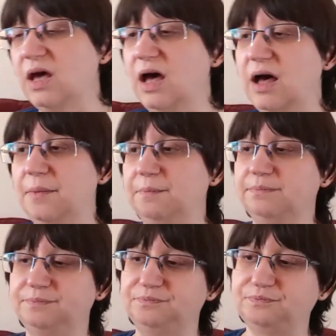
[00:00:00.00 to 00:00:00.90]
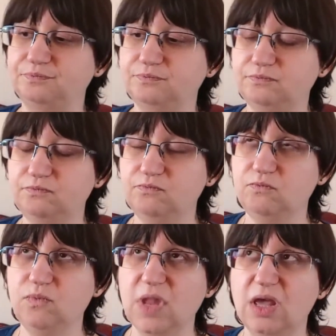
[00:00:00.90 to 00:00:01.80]
The
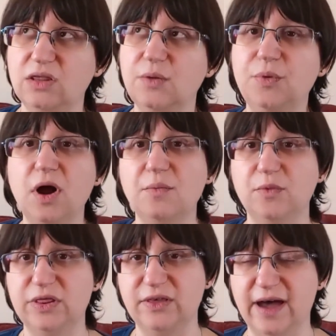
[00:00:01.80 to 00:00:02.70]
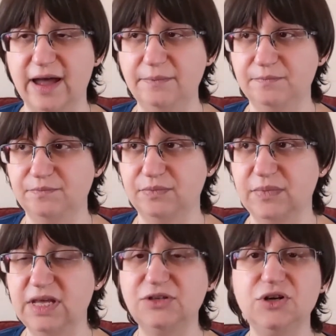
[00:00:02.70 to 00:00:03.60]
problem with that
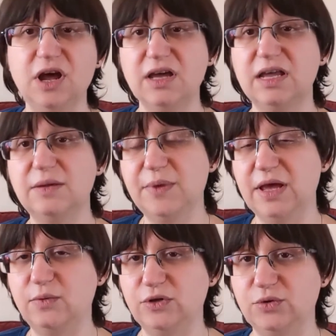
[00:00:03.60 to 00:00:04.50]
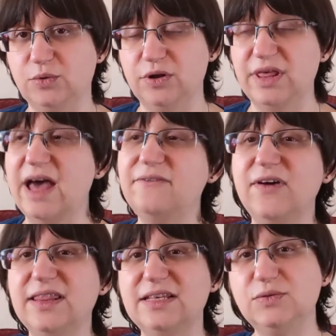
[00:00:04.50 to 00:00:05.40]
is you're not getting paid what you're worth. I
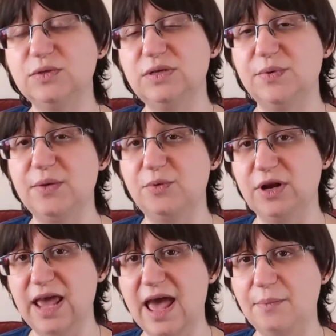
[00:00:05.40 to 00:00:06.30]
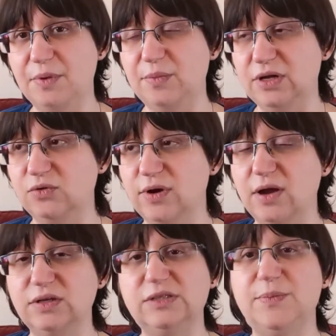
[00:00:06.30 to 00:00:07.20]
find this one to be a pretty happy middle
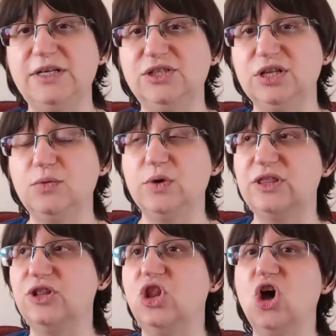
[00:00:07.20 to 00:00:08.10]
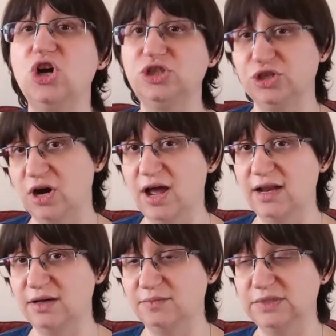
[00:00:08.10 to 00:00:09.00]
ground, especially with larger
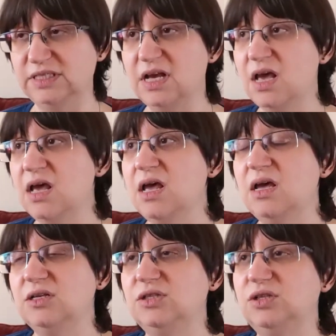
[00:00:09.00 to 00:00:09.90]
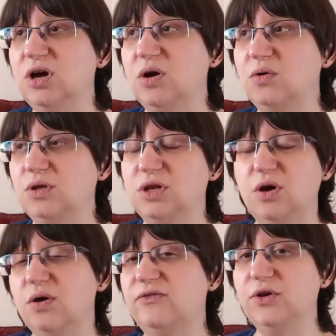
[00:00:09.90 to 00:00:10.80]
items. So,
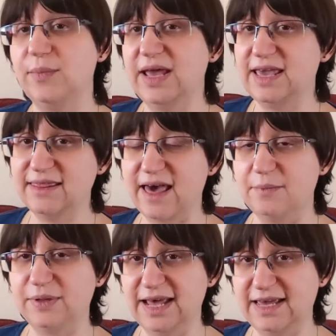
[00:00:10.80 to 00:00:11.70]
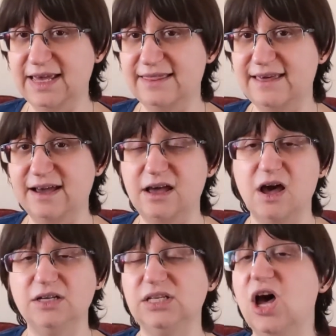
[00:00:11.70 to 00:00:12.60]
if you're making that blanket that
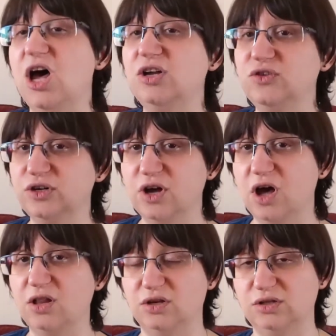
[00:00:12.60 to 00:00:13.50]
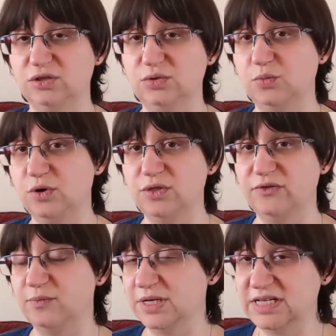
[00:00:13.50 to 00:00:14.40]
costs $100 worth
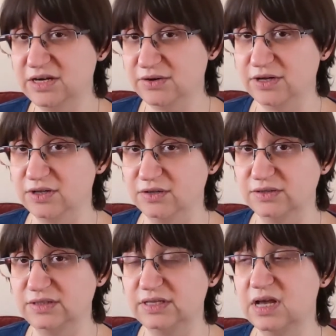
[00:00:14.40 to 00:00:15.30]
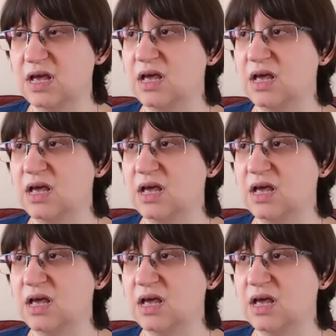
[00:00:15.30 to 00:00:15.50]
of materials,